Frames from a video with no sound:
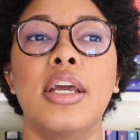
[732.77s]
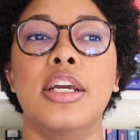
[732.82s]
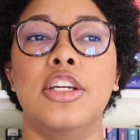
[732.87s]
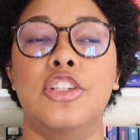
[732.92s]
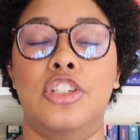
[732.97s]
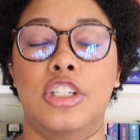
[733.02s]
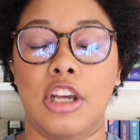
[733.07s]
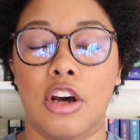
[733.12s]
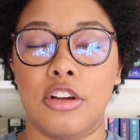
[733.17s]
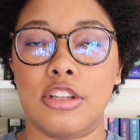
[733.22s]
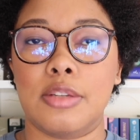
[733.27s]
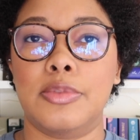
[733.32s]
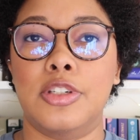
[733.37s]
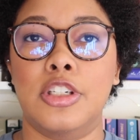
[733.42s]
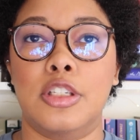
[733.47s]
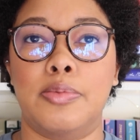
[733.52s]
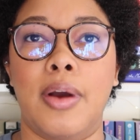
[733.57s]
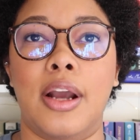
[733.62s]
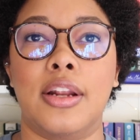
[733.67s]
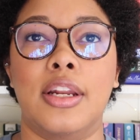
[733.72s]
She tells him
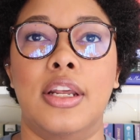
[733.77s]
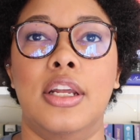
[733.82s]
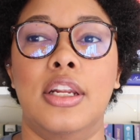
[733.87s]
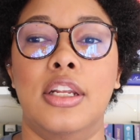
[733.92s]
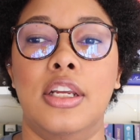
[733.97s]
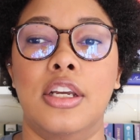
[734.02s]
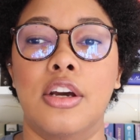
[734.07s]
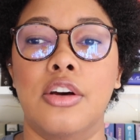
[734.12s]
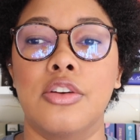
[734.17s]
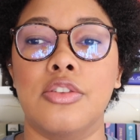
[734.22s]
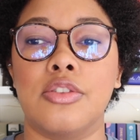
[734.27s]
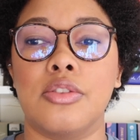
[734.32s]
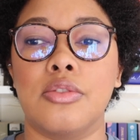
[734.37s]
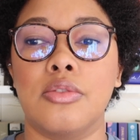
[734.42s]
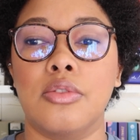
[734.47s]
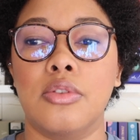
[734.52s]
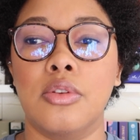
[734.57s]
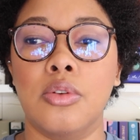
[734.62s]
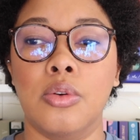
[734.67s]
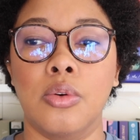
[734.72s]
she's pregnant, and he goes,
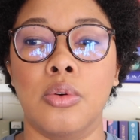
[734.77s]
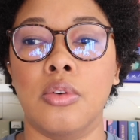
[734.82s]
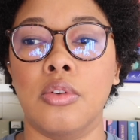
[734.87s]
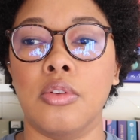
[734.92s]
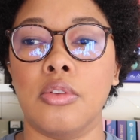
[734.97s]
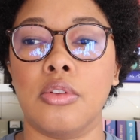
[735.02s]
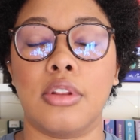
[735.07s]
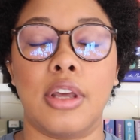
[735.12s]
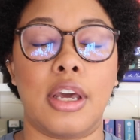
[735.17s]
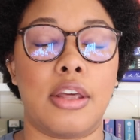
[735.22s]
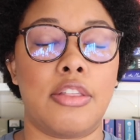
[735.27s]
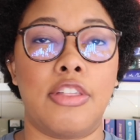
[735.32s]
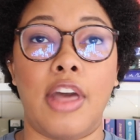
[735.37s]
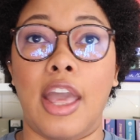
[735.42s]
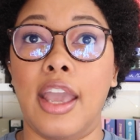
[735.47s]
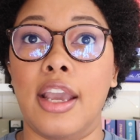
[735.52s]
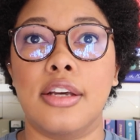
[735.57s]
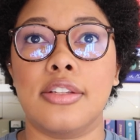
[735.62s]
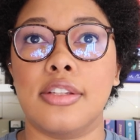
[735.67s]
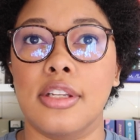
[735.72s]
cool, like,
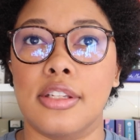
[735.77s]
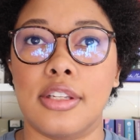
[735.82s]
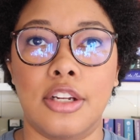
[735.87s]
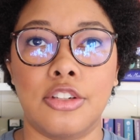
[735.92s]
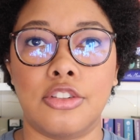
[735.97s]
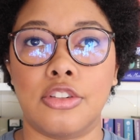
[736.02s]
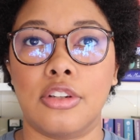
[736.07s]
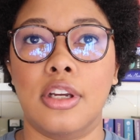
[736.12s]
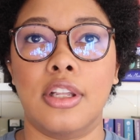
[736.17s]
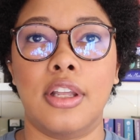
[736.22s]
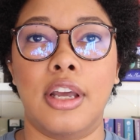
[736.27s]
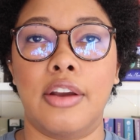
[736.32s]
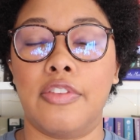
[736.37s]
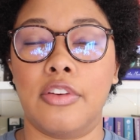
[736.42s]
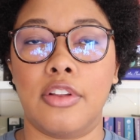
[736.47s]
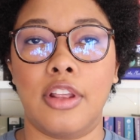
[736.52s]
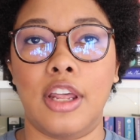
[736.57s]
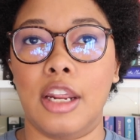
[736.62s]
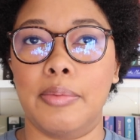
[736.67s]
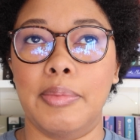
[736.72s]
thanks, essentially, like,
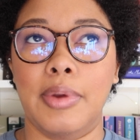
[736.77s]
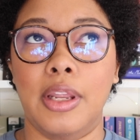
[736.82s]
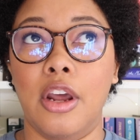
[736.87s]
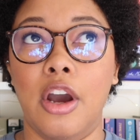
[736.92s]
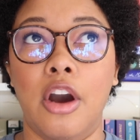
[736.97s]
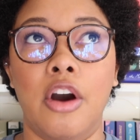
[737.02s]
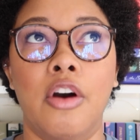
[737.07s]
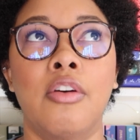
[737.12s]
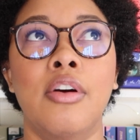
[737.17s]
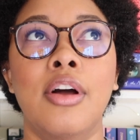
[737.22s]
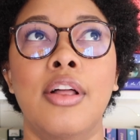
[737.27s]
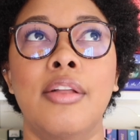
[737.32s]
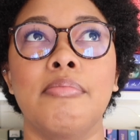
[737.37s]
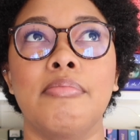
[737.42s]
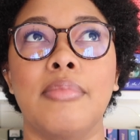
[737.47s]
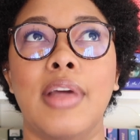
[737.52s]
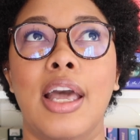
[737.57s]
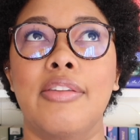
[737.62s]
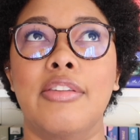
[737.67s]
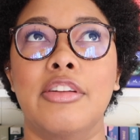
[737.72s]
for letting me know.
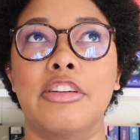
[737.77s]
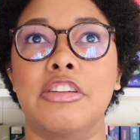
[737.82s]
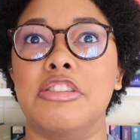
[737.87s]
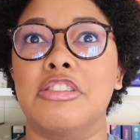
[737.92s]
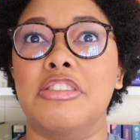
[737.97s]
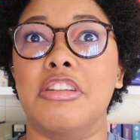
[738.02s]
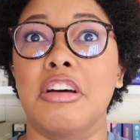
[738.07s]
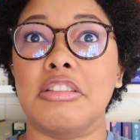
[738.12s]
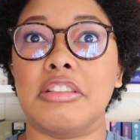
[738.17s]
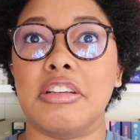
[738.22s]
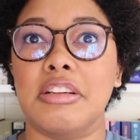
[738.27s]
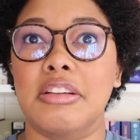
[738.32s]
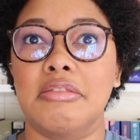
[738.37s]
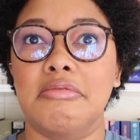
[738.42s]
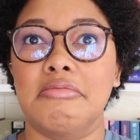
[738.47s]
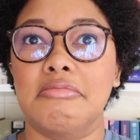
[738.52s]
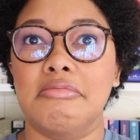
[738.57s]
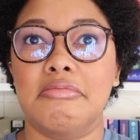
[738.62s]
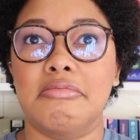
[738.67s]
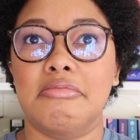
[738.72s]
And then just
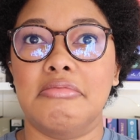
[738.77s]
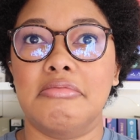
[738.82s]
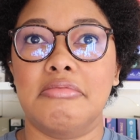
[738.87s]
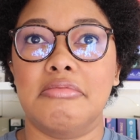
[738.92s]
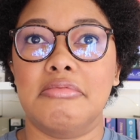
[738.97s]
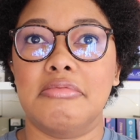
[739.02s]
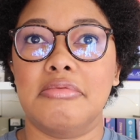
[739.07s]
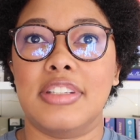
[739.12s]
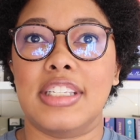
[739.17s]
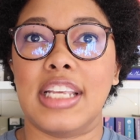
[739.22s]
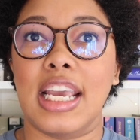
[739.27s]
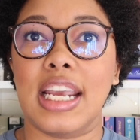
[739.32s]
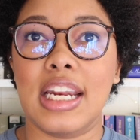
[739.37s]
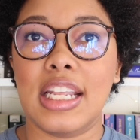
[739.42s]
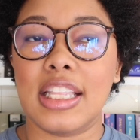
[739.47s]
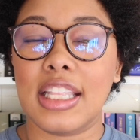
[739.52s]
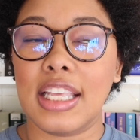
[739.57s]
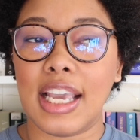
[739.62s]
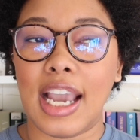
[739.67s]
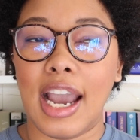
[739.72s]
doesn't say
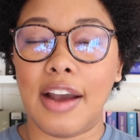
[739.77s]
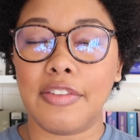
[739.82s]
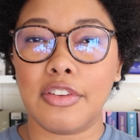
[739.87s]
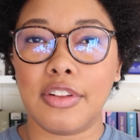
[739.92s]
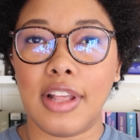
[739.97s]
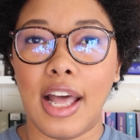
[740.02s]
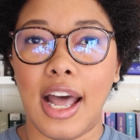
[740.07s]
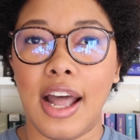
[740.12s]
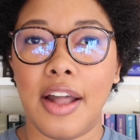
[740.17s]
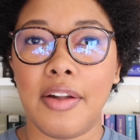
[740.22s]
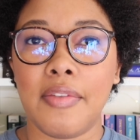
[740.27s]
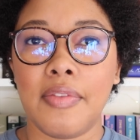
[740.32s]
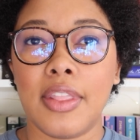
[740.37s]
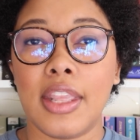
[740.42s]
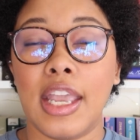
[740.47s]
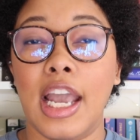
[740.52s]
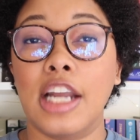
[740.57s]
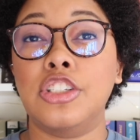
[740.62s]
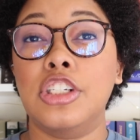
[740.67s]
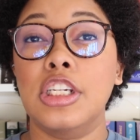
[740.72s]
anything after that.
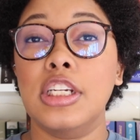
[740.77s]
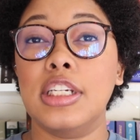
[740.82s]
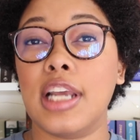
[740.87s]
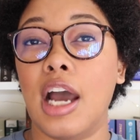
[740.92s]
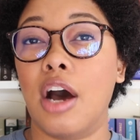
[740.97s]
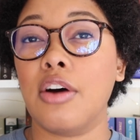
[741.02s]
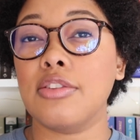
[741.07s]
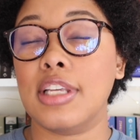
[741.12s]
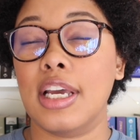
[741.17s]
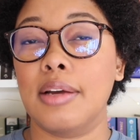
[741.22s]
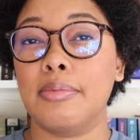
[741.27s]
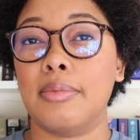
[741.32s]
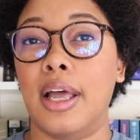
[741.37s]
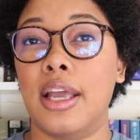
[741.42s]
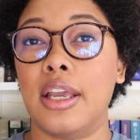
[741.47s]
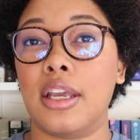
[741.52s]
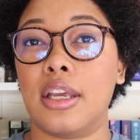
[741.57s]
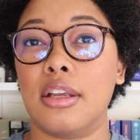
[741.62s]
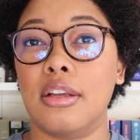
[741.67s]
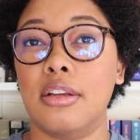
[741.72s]
And she tells him,
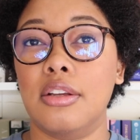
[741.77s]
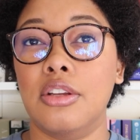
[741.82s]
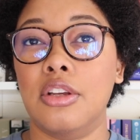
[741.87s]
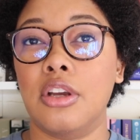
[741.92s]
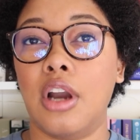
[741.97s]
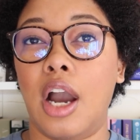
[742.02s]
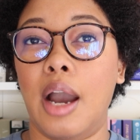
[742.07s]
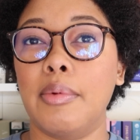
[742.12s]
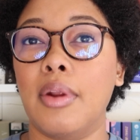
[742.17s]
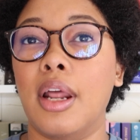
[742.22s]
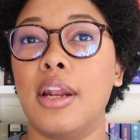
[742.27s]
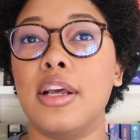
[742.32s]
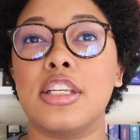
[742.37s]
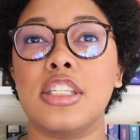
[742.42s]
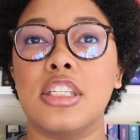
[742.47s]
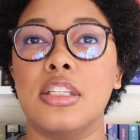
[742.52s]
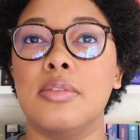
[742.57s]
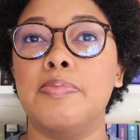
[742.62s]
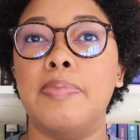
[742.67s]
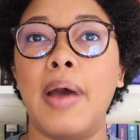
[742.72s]
like, I'm not
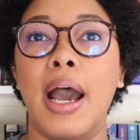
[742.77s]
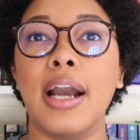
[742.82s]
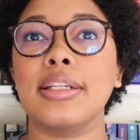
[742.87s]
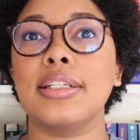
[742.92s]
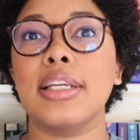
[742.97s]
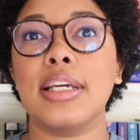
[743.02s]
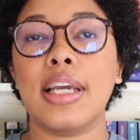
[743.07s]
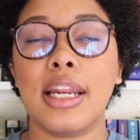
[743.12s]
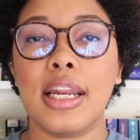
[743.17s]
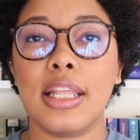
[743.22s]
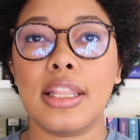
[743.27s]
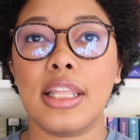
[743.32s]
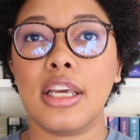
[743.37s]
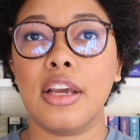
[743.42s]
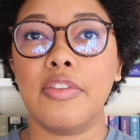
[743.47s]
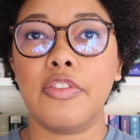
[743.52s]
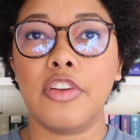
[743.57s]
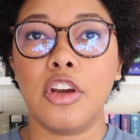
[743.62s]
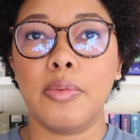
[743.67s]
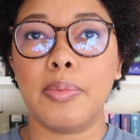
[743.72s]
expecting
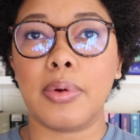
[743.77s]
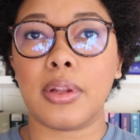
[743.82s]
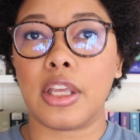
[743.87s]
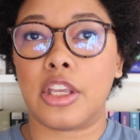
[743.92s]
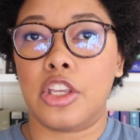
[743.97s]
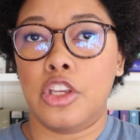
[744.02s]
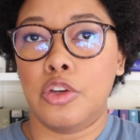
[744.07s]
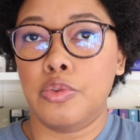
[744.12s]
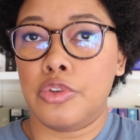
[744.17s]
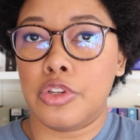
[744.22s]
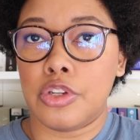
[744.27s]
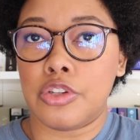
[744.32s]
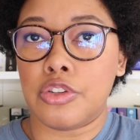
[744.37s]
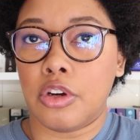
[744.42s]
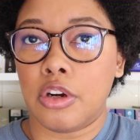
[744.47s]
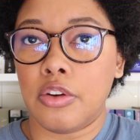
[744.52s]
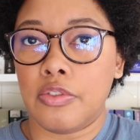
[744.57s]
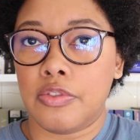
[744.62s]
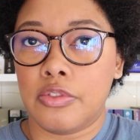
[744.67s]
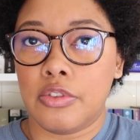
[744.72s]
anything of you, but, like, you
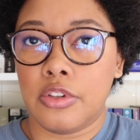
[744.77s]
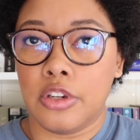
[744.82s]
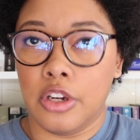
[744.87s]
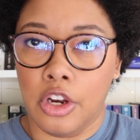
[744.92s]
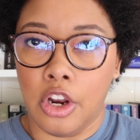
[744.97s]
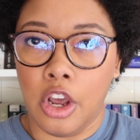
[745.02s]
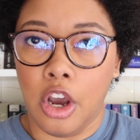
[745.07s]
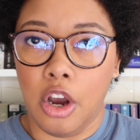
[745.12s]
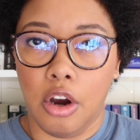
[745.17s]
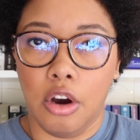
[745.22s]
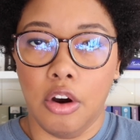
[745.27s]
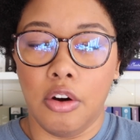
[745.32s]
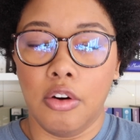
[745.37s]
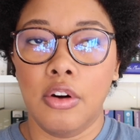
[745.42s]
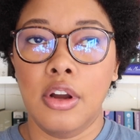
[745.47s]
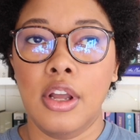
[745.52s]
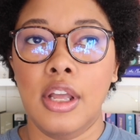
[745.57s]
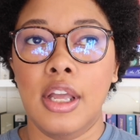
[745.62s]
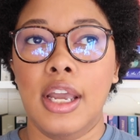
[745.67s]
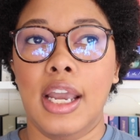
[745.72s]
deserve to know.
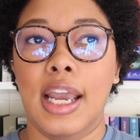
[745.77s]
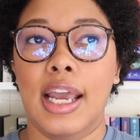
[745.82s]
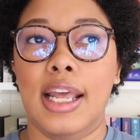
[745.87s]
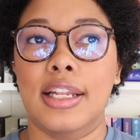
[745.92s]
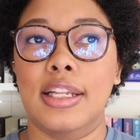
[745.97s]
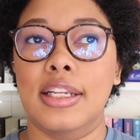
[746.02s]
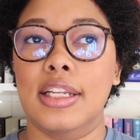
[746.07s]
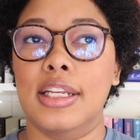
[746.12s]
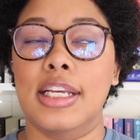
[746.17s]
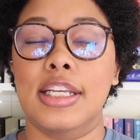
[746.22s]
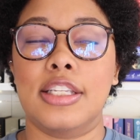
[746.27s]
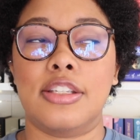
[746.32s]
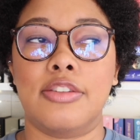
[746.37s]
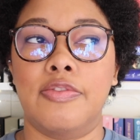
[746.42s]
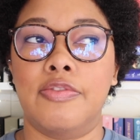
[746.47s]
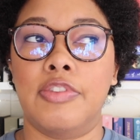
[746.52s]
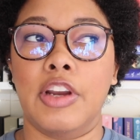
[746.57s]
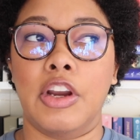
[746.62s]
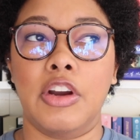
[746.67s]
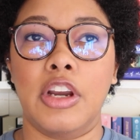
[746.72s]
And he's
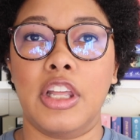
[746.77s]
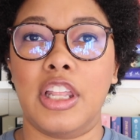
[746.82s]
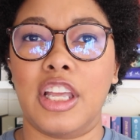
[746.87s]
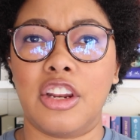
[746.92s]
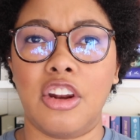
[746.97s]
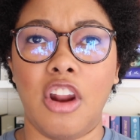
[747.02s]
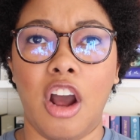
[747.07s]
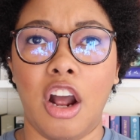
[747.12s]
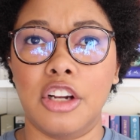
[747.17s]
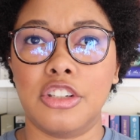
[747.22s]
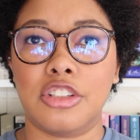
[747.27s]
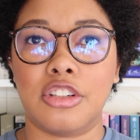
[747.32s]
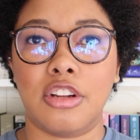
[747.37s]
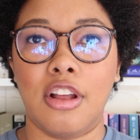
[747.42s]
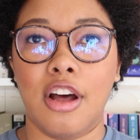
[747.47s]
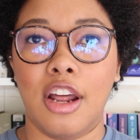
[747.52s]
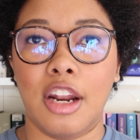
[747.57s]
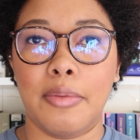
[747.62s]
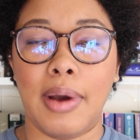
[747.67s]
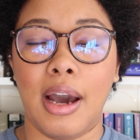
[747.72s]
very, like,
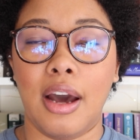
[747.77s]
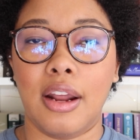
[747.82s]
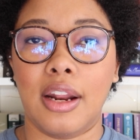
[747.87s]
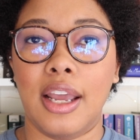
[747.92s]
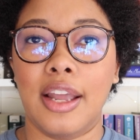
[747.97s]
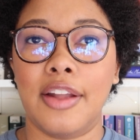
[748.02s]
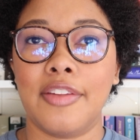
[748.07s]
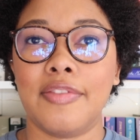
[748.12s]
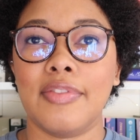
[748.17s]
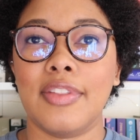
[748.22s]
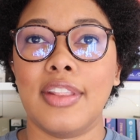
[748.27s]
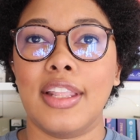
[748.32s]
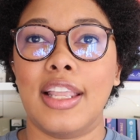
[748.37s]
nonchalant about it.